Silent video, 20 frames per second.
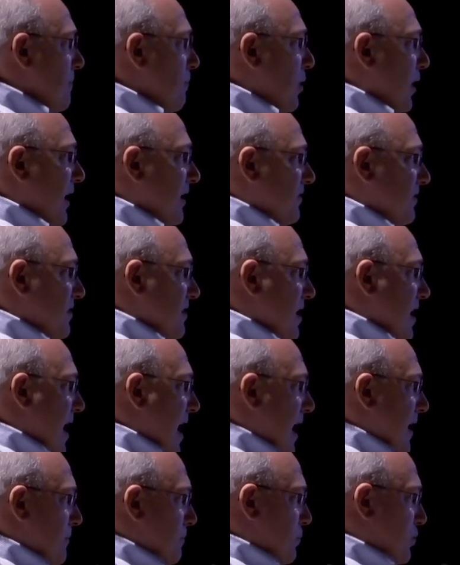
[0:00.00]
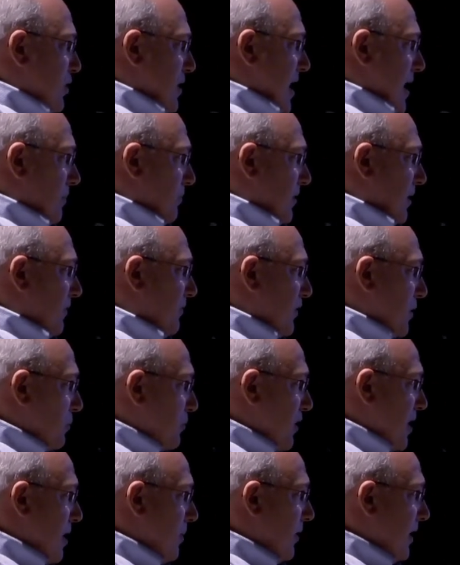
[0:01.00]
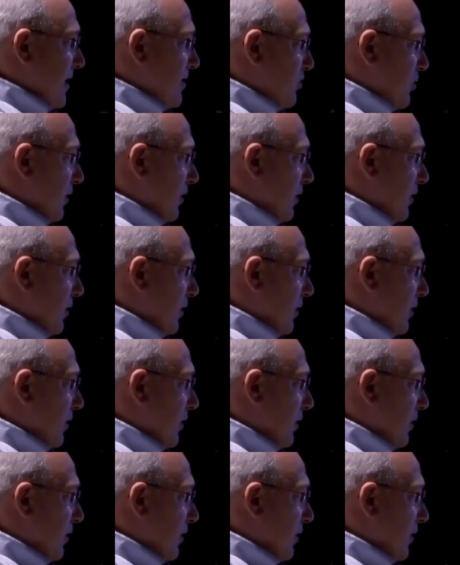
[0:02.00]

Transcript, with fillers: but is not preempted from prohibiting